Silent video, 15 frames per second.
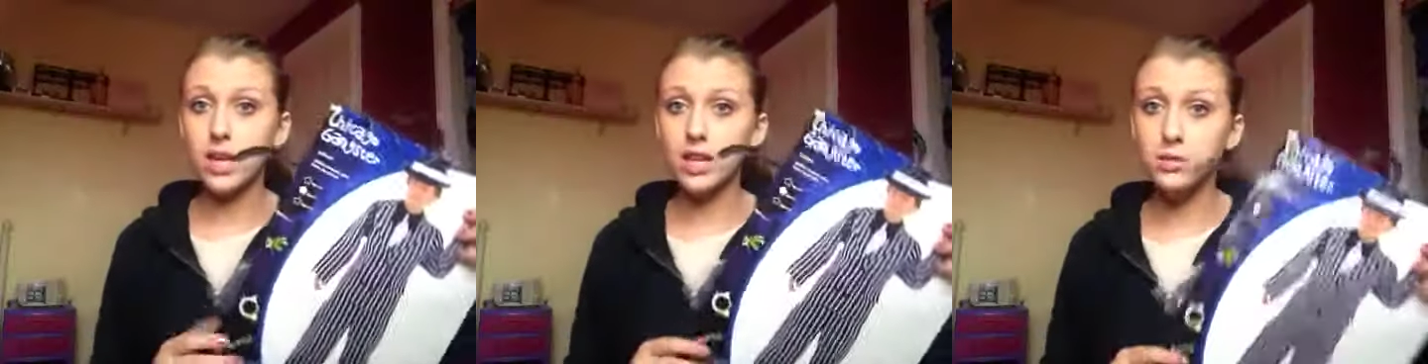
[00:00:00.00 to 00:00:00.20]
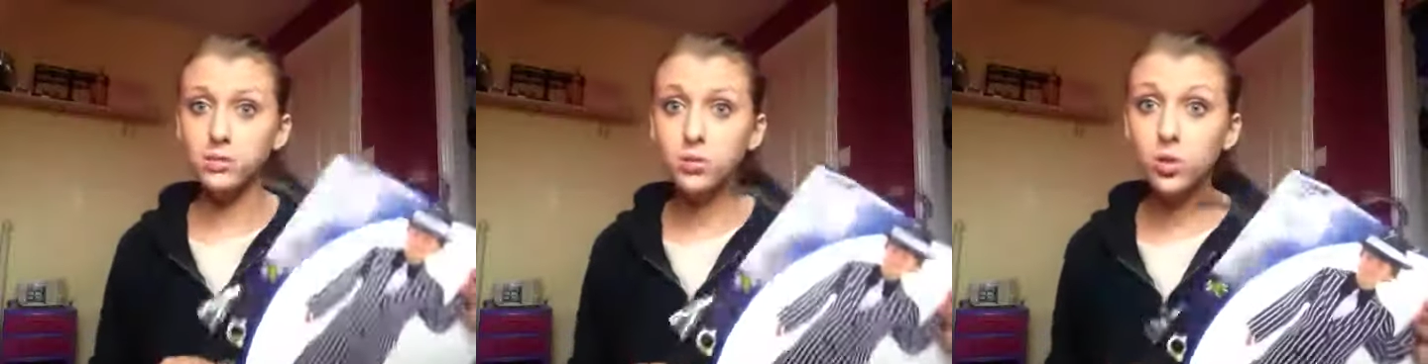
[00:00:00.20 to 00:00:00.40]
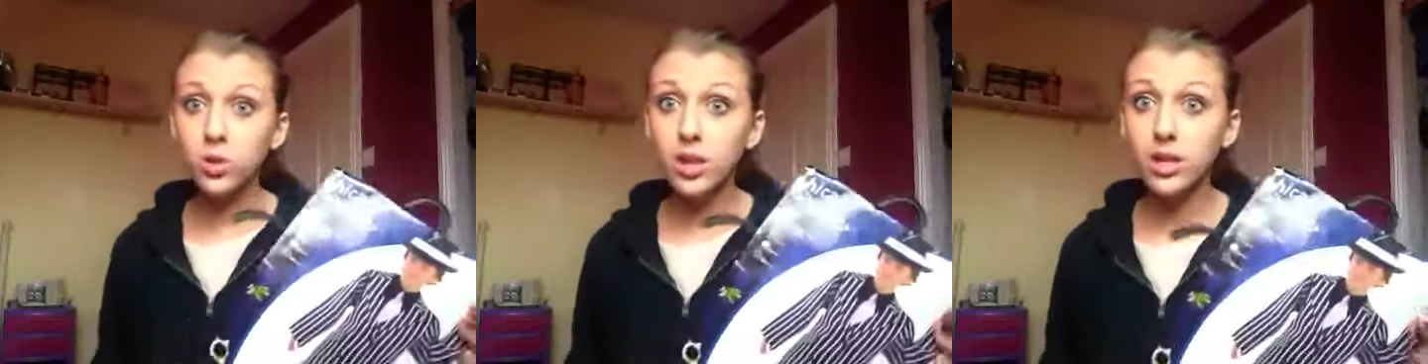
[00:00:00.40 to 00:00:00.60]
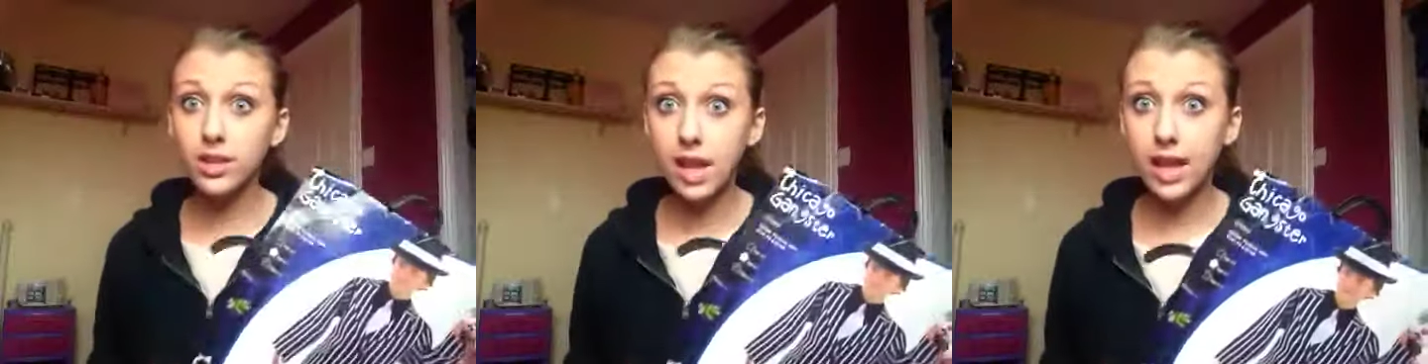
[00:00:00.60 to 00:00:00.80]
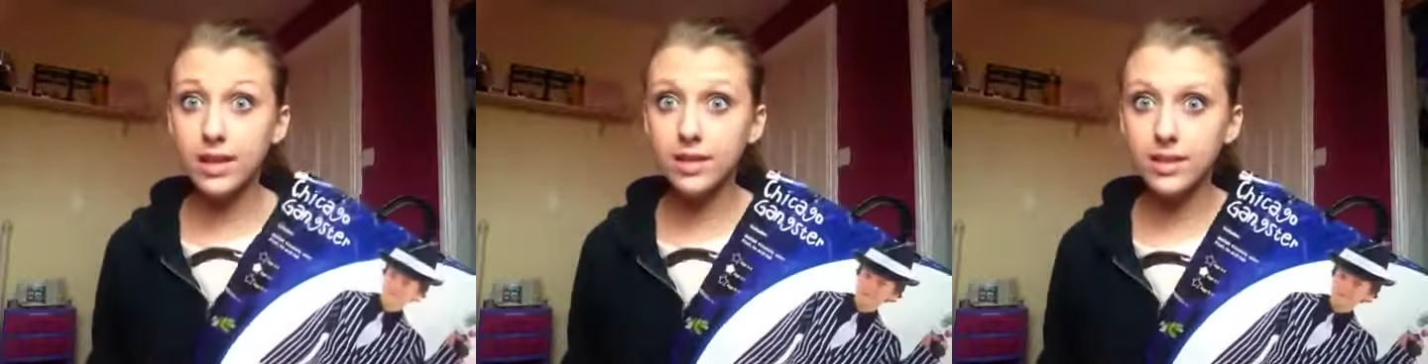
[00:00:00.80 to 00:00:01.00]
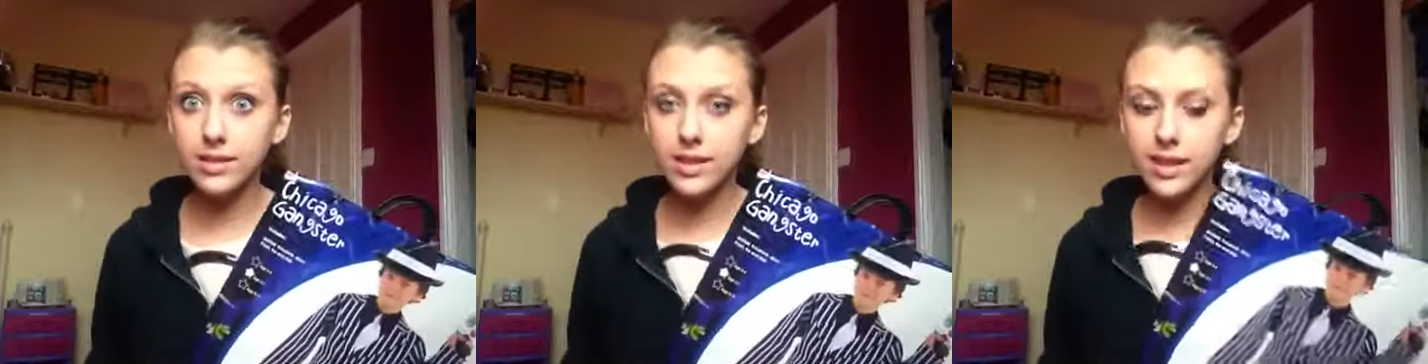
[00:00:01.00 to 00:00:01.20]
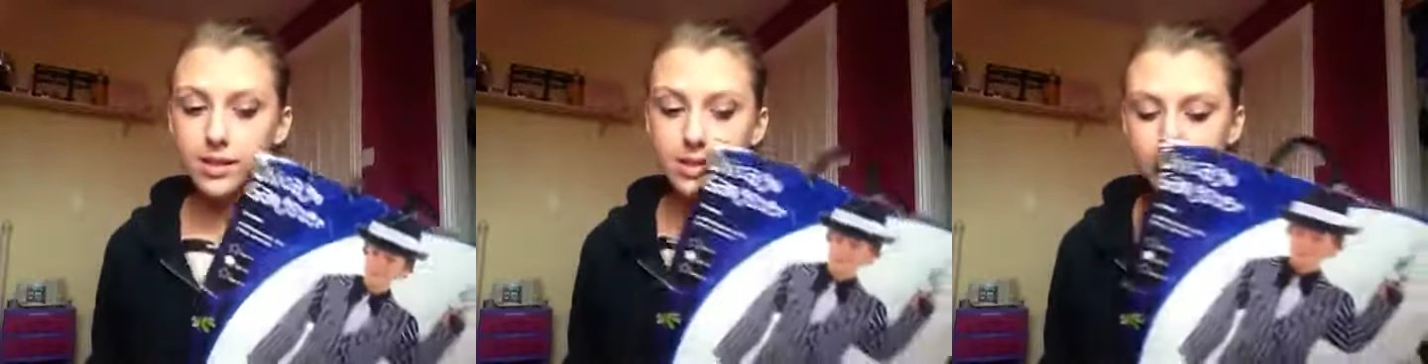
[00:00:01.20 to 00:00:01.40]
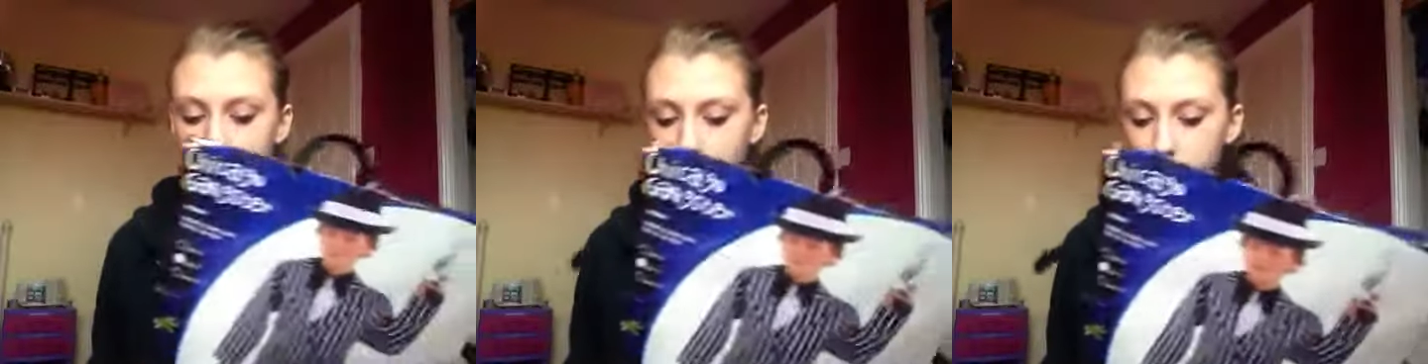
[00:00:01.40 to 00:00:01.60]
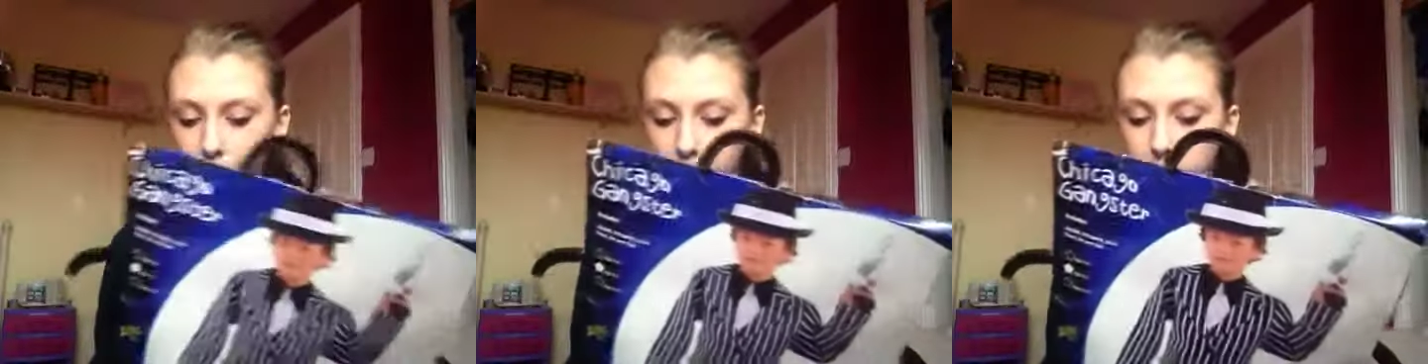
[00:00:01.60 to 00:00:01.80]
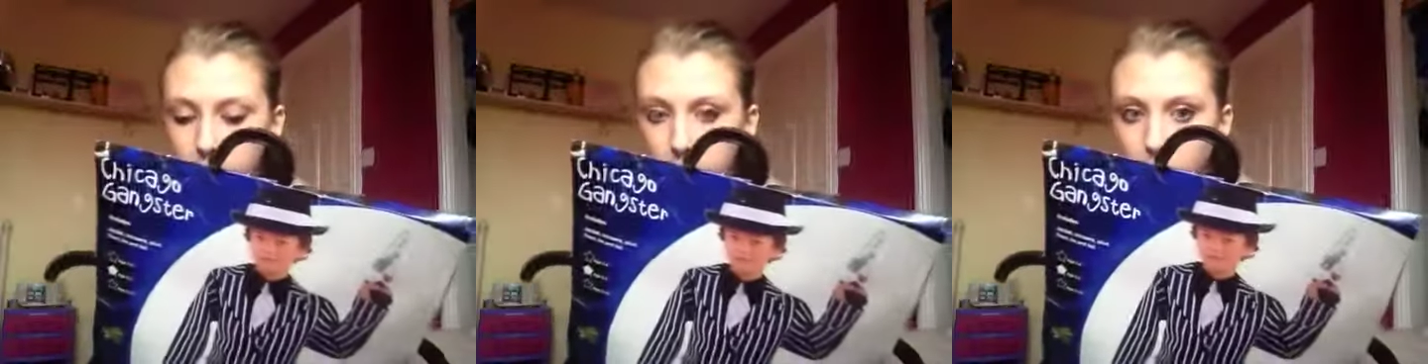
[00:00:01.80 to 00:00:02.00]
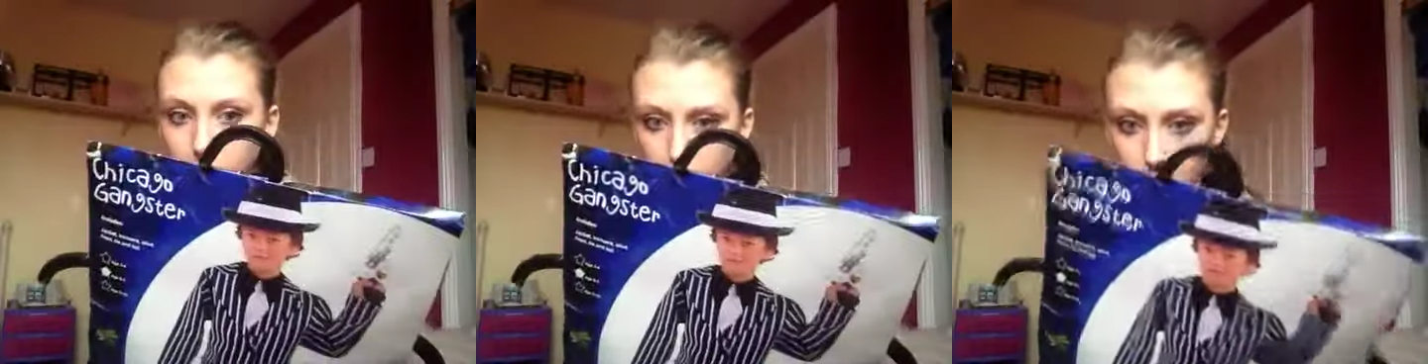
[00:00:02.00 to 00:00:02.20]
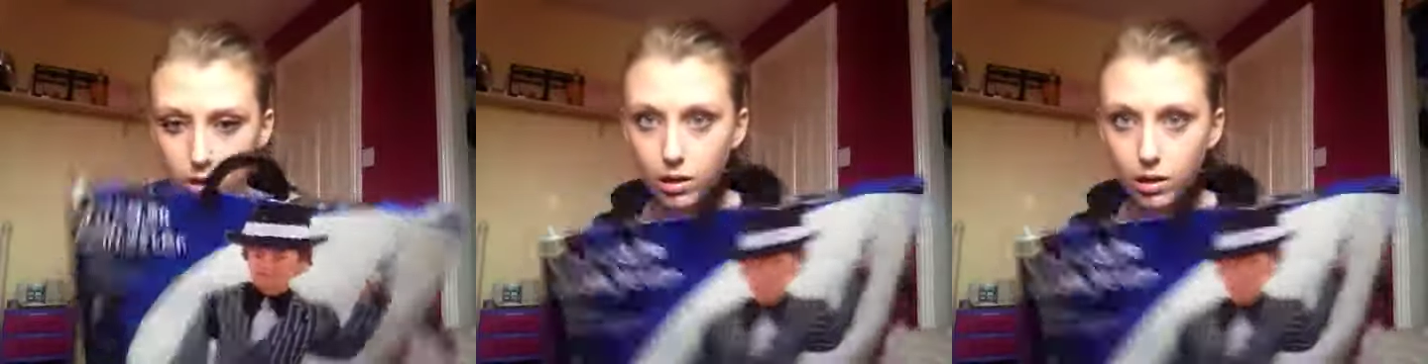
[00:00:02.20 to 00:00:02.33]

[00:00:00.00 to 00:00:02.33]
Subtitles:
and his was only $19.99, like,